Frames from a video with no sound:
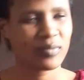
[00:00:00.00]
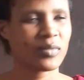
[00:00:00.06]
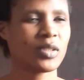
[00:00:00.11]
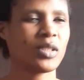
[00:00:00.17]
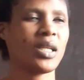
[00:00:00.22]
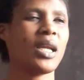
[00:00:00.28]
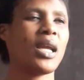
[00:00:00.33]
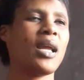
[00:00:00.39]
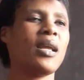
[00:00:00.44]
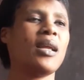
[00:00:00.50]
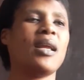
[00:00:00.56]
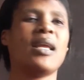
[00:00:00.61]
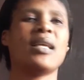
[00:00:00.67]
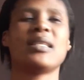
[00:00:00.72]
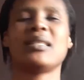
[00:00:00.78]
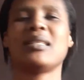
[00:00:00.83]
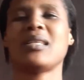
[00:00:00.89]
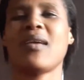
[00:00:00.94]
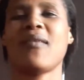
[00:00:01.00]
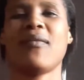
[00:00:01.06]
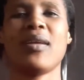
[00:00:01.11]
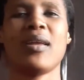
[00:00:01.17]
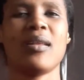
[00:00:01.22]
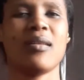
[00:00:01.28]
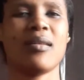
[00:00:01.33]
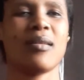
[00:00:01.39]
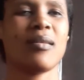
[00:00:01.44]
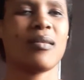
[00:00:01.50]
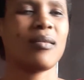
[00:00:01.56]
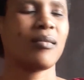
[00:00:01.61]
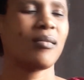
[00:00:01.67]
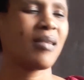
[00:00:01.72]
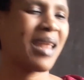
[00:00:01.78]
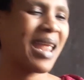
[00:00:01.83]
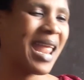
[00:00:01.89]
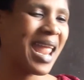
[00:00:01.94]
Okay, 7,
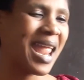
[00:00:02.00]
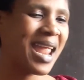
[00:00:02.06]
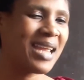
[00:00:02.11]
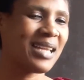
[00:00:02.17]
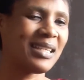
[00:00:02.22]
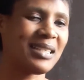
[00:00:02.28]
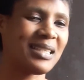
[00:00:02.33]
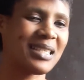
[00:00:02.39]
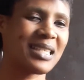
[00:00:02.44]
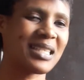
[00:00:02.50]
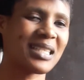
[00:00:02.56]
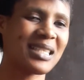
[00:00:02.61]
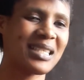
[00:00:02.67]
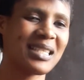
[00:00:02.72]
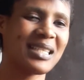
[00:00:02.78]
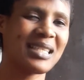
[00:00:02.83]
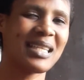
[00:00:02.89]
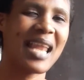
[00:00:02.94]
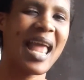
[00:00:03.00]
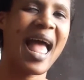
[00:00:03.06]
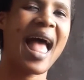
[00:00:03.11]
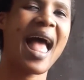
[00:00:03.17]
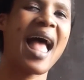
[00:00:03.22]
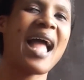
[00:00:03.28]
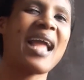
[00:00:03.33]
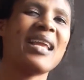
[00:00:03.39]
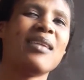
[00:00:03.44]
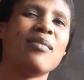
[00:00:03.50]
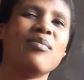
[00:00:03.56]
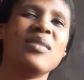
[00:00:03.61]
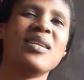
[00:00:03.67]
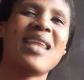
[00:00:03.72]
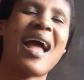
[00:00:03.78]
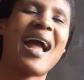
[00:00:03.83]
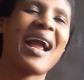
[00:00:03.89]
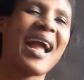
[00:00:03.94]
8. Ay,
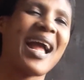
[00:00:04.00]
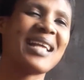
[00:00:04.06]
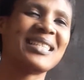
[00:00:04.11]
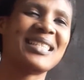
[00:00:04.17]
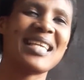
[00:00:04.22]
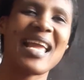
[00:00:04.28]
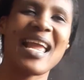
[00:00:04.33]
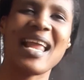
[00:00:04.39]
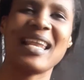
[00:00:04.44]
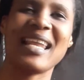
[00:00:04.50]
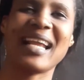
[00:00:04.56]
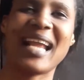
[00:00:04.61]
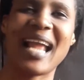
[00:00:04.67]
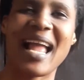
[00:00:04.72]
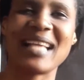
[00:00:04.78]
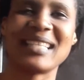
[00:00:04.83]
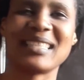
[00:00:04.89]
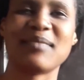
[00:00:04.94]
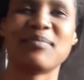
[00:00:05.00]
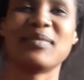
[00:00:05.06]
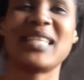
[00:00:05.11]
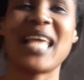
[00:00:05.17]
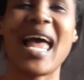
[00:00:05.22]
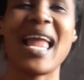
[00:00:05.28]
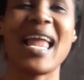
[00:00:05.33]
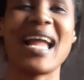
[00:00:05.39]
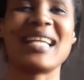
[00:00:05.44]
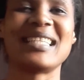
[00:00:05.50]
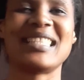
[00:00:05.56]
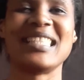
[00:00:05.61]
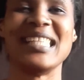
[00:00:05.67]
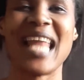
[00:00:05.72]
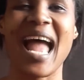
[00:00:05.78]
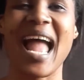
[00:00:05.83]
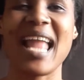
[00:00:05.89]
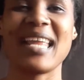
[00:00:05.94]
minankatele, guys, I'm tired.
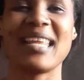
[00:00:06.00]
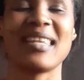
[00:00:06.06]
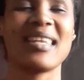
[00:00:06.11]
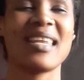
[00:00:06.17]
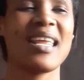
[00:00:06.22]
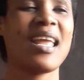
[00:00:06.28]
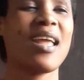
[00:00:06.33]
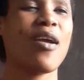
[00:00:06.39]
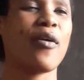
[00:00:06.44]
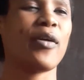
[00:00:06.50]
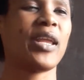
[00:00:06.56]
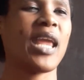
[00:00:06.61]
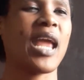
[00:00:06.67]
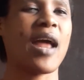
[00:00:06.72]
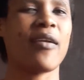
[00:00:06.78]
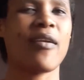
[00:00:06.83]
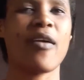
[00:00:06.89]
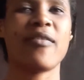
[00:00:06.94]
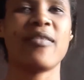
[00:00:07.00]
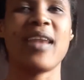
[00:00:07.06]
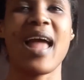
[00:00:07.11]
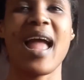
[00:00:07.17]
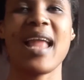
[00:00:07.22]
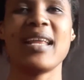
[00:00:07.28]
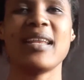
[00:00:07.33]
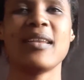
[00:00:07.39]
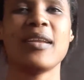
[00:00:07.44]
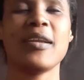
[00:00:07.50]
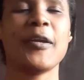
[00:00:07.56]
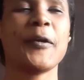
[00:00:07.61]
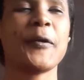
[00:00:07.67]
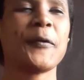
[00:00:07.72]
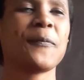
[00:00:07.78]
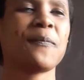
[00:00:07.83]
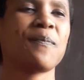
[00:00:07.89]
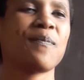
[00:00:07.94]
9. Okay, around 9.
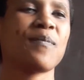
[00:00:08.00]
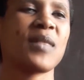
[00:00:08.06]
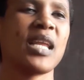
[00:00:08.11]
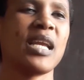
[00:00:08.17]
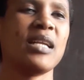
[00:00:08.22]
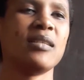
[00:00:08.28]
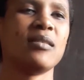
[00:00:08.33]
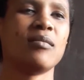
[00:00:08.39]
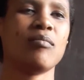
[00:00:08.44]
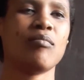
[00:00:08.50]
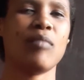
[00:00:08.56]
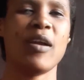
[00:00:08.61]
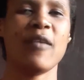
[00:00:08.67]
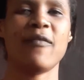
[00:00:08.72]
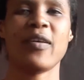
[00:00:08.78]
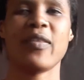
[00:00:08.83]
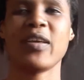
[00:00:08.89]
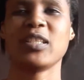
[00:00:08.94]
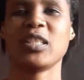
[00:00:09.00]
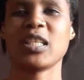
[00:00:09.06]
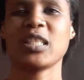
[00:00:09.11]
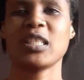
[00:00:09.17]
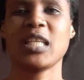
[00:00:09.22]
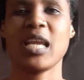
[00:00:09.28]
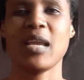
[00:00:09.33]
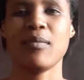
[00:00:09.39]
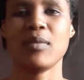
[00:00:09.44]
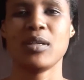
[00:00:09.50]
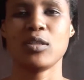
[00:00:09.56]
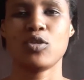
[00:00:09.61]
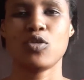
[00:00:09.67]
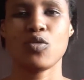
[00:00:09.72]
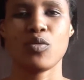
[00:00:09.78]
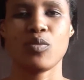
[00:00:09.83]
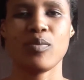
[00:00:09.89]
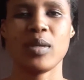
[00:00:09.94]
Then my father just came and
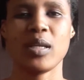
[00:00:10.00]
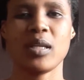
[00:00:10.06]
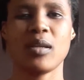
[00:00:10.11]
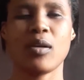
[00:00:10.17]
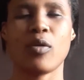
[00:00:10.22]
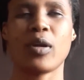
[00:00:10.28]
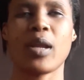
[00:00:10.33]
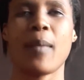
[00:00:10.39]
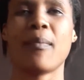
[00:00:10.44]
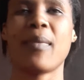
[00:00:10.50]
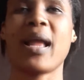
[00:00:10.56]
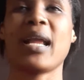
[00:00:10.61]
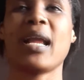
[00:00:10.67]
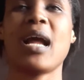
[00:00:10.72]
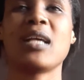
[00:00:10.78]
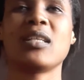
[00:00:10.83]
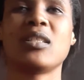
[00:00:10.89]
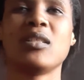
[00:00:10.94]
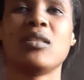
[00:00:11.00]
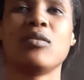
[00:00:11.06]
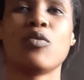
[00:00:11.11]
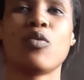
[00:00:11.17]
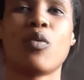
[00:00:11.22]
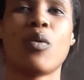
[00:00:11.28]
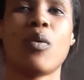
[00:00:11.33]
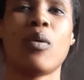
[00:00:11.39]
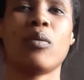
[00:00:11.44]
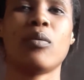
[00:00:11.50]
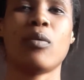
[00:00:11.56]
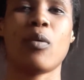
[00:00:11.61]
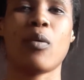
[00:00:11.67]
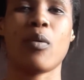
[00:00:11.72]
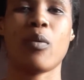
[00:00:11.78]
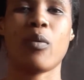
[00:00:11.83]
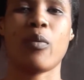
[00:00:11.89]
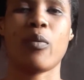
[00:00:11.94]
took me. Okay, my cousin
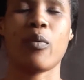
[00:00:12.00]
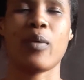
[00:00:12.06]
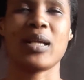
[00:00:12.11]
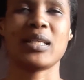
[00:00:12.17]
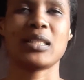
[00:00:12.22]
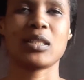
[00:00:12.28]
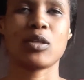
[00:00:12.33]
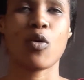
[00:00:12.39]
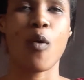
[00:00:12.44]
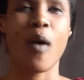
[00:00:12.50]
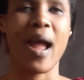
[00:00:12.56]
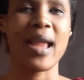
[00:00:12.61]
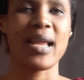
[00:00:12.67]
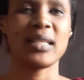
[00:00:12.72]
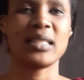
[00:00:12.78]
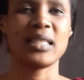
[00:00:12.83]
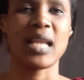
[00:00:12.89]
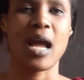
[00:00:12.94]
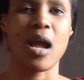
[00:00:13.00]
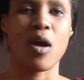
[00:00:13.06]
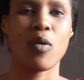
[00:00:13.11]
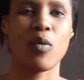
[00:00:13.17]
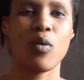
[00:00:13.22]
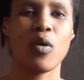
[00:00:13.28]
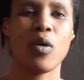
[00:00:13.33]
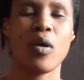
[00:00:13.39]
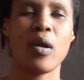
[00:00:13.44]
was quiet now.